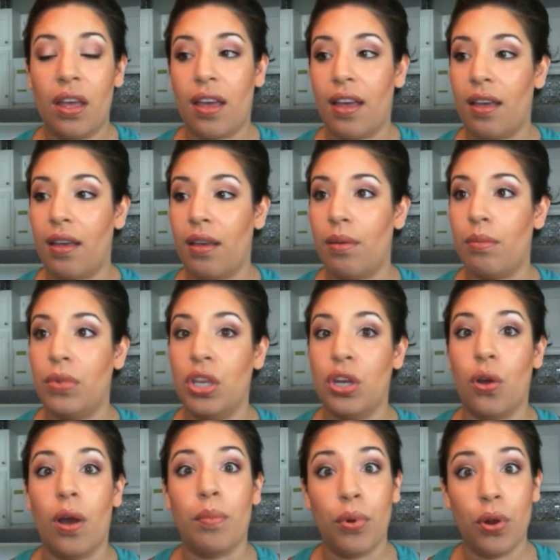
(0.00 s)

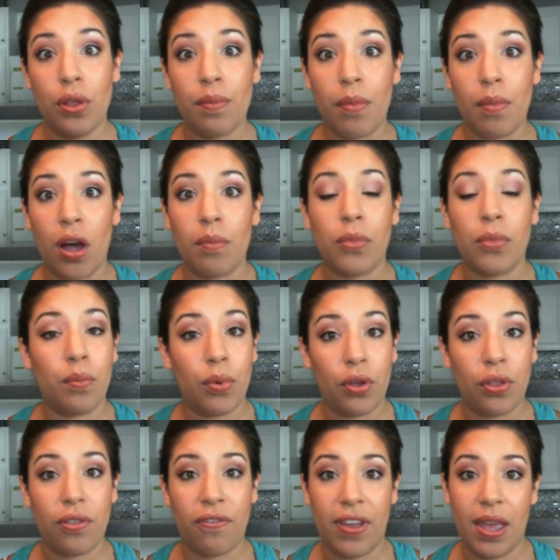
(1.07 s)
a birth mom or
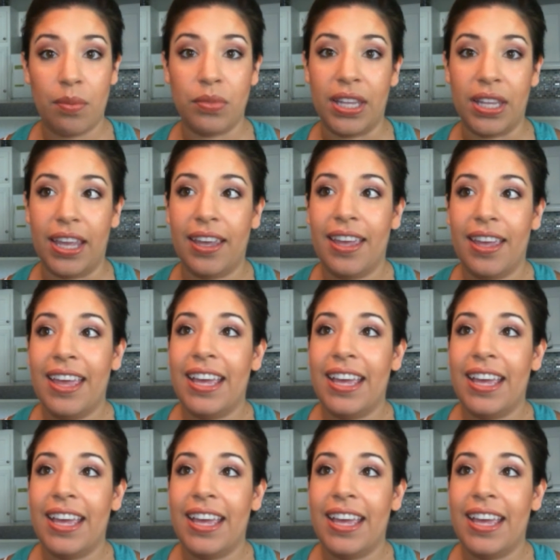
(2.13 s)
birth family